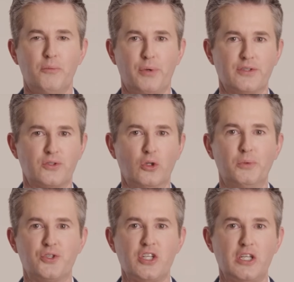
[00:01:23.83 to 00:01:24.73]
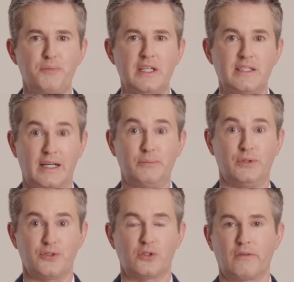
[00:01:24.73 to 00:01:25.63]
But as global GDP
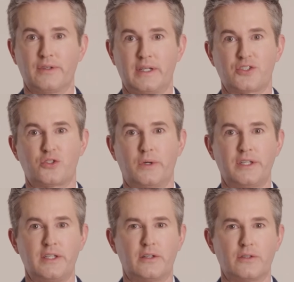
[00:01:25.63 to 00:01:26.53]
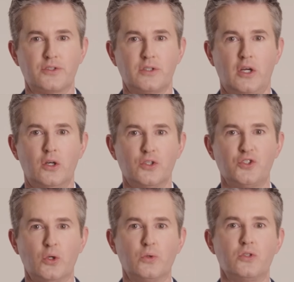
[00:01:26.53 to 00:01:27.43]
doubles over the next 20 years,
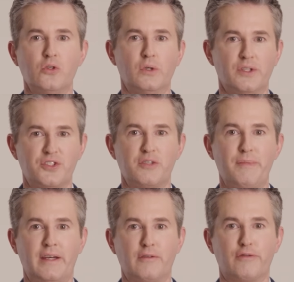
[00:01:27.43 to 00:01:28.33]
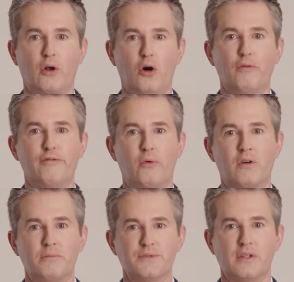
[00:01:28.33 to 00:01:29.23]
so too will his demand for all
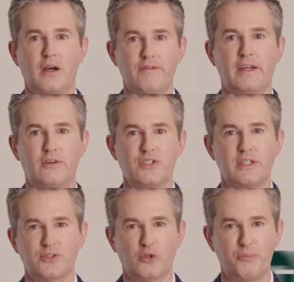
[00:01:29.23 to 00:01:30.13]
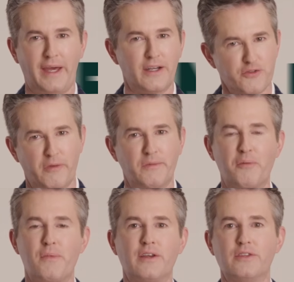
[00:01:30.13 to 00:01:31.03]
forms of energy. And so banish from
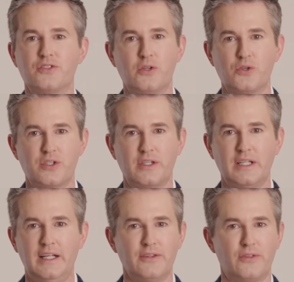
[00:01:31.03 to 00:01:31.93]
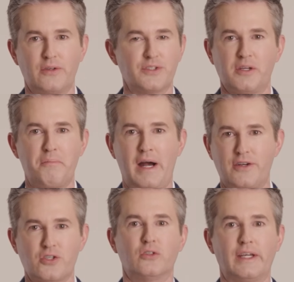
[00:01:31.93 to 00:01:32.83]
your mind this notion that there's some
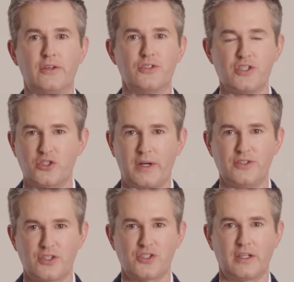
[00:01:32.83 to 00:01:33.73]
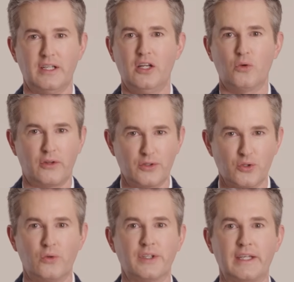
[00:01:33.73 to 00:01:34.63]
magical energy transition. There
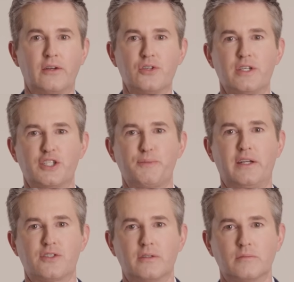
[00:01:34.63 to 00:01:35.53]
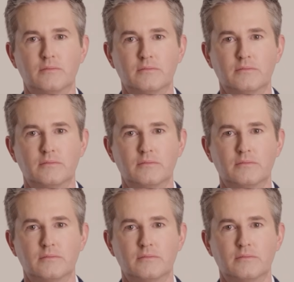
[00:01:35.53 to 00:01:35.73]
is only energy expansion.